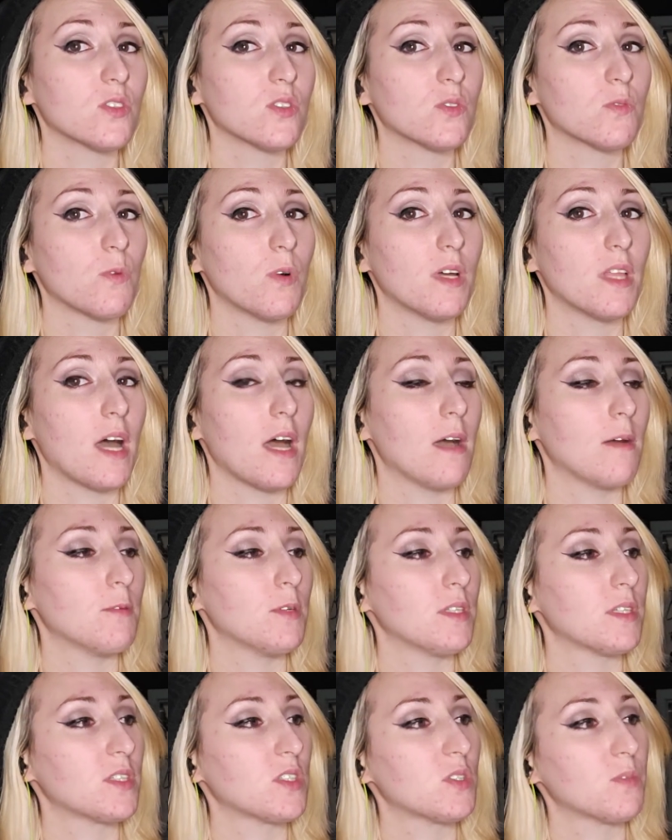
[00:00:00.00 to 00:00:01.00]
is what I
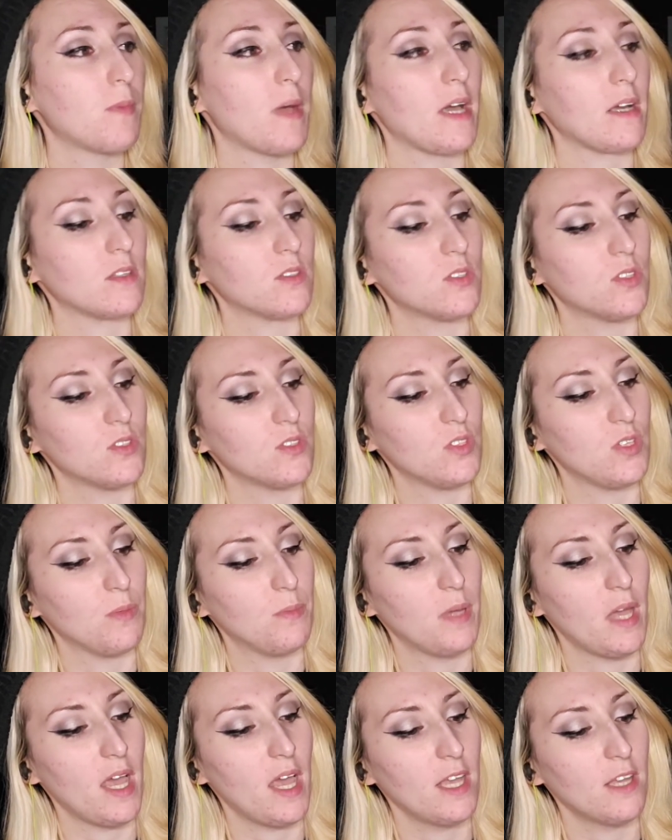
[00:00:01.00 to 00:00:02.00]
would expect to
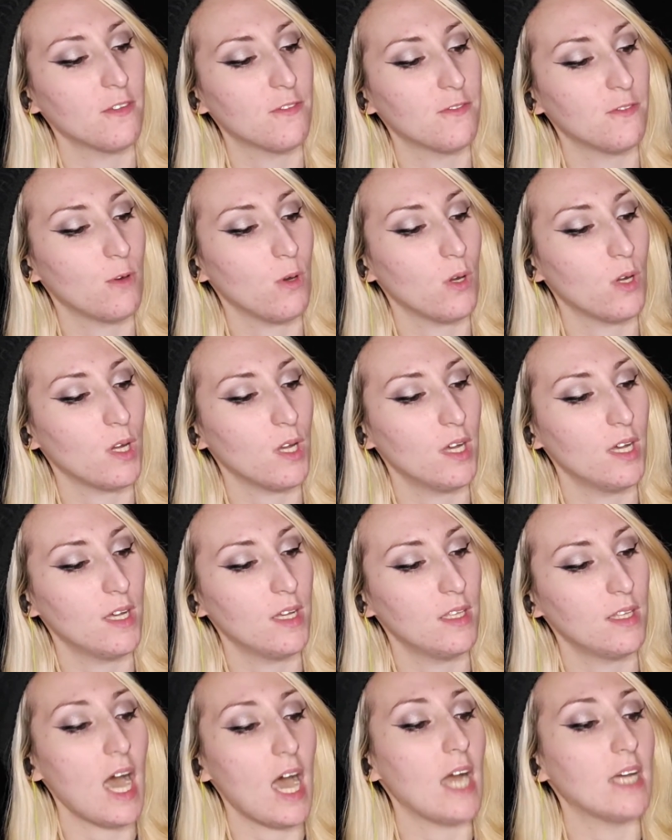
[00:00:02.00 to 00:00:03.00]
pay for it.